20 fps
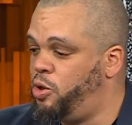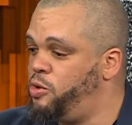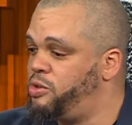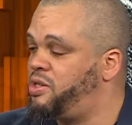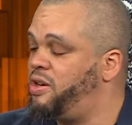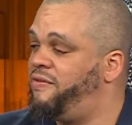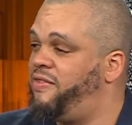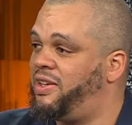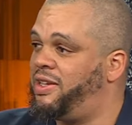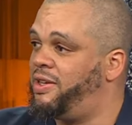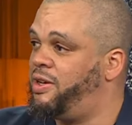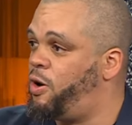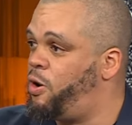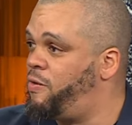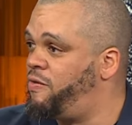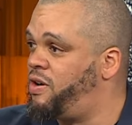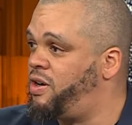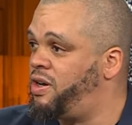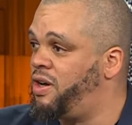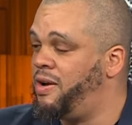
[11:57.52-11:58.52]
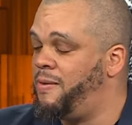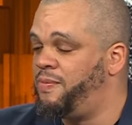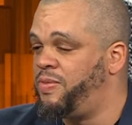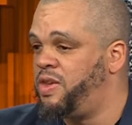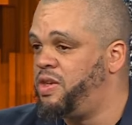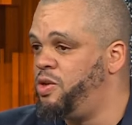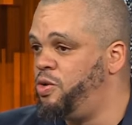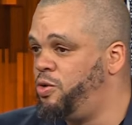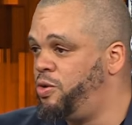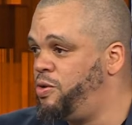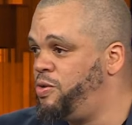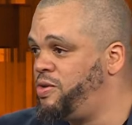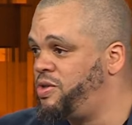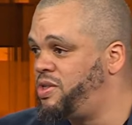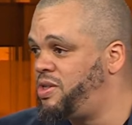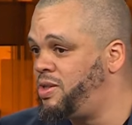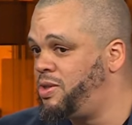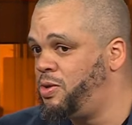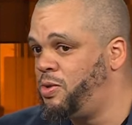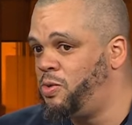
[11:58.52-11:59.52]
You lose to Villanova, you
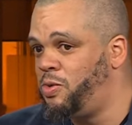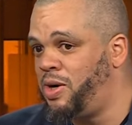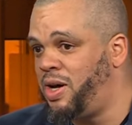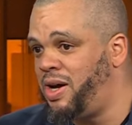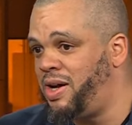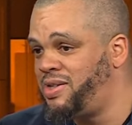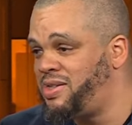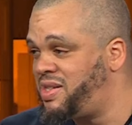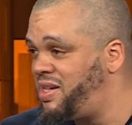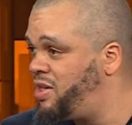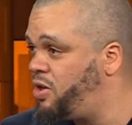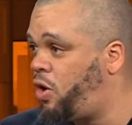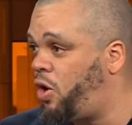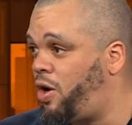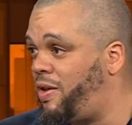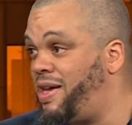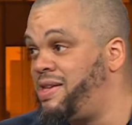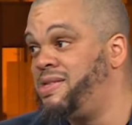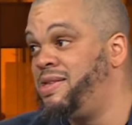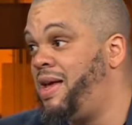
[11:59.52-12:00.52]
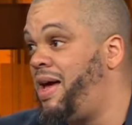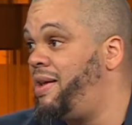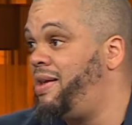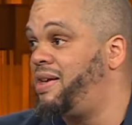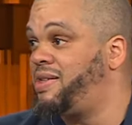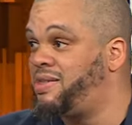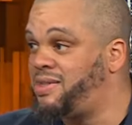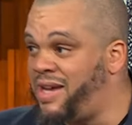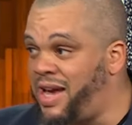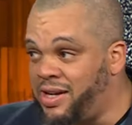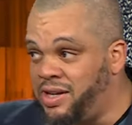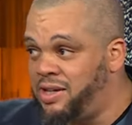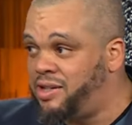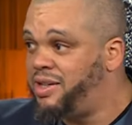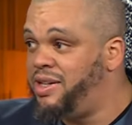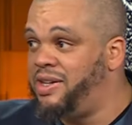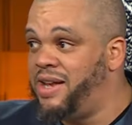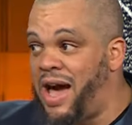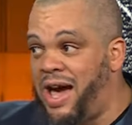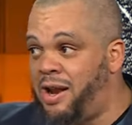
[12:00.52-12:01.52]
lose to Seton Hall, that's
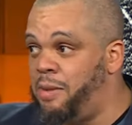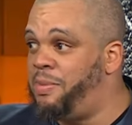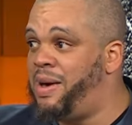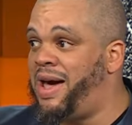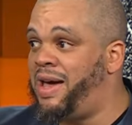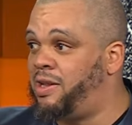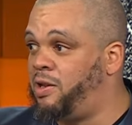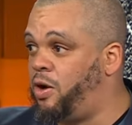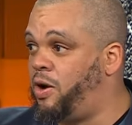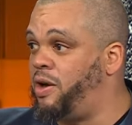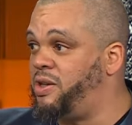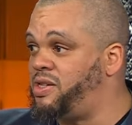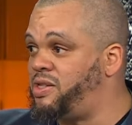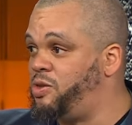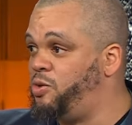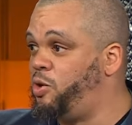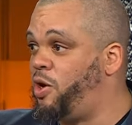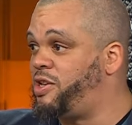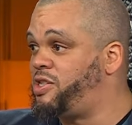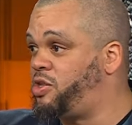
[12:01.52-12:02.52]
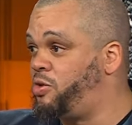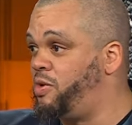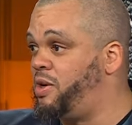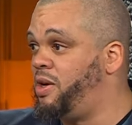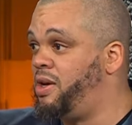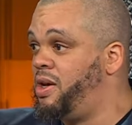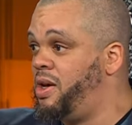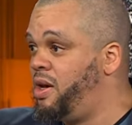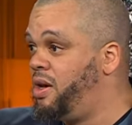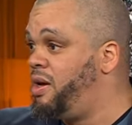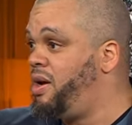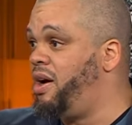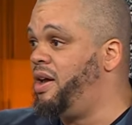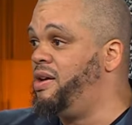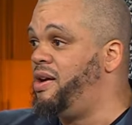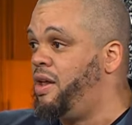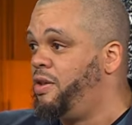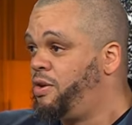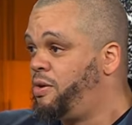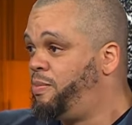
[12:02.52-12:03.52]
technically not a bad loss. You lost to
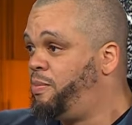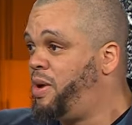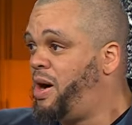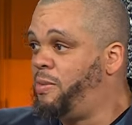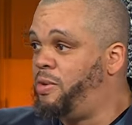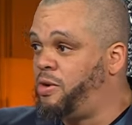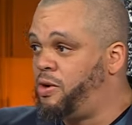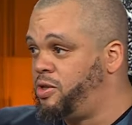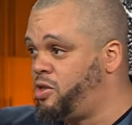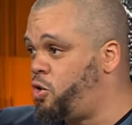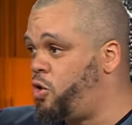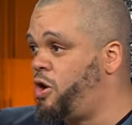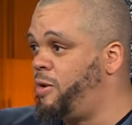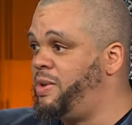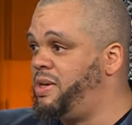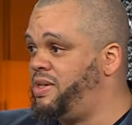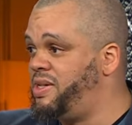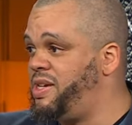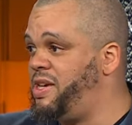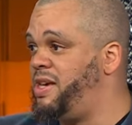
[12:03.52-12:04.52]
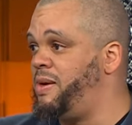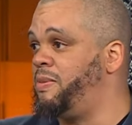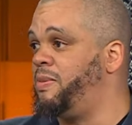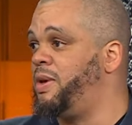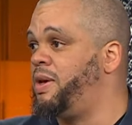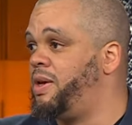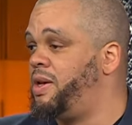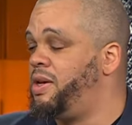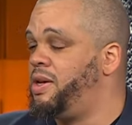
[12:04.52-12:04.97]
another bubble or tournament team.